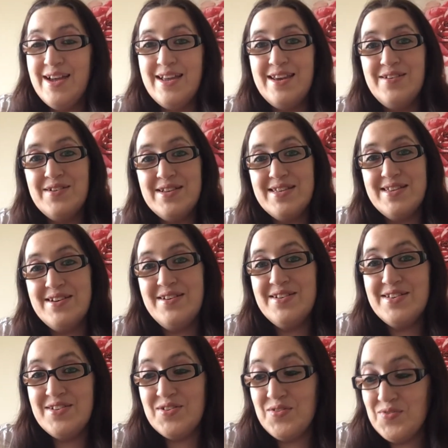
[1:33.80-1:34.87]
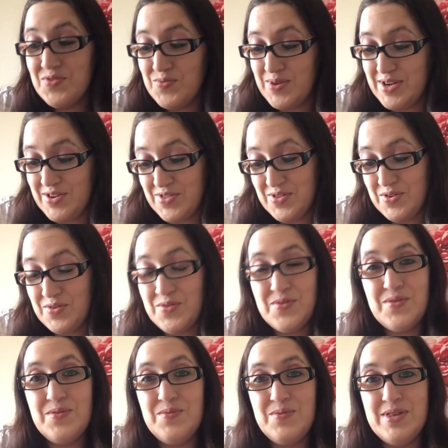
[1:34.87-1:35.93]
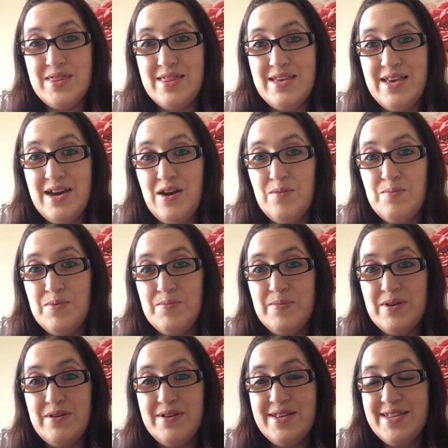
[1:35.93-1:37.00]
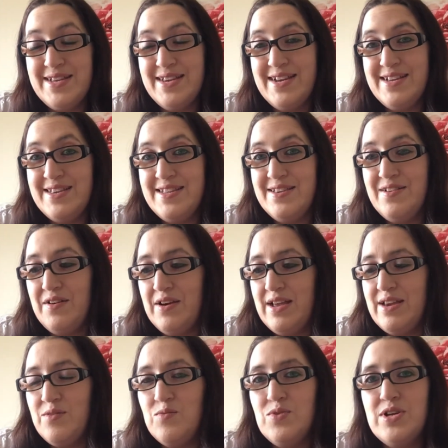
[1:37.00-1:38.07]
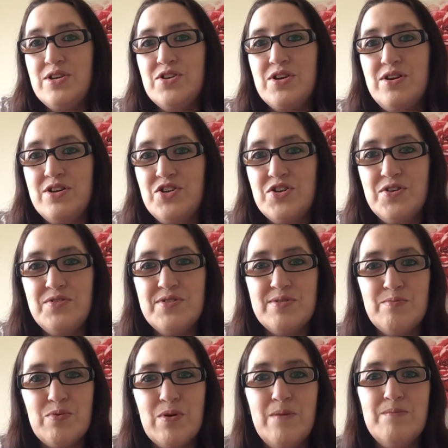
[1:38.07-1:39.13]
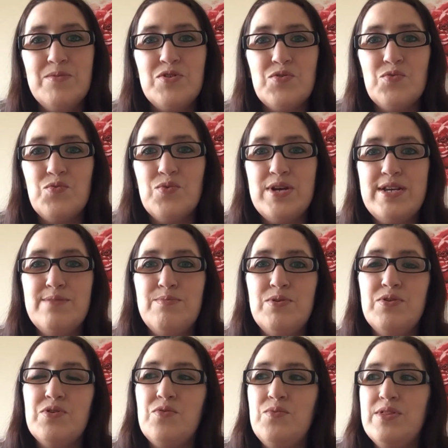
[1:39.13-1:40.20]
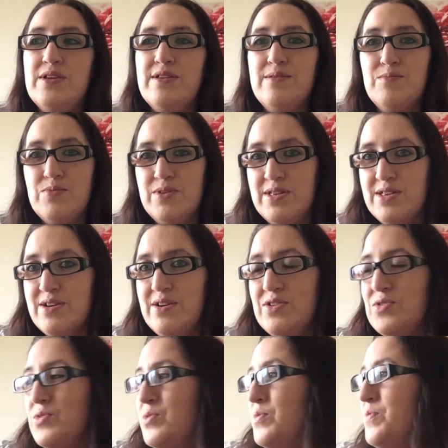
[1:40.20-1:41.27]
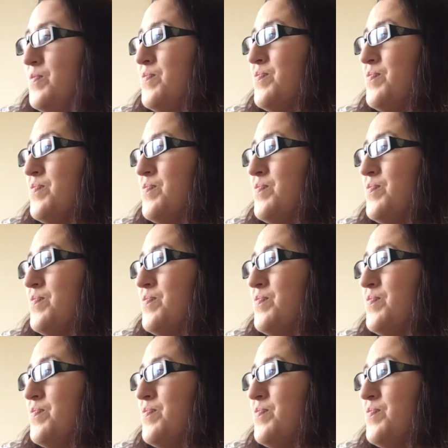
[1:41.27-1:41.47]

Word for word: Now I started off the readathon with the album 1989 which I chose the prompt read a book with a number and title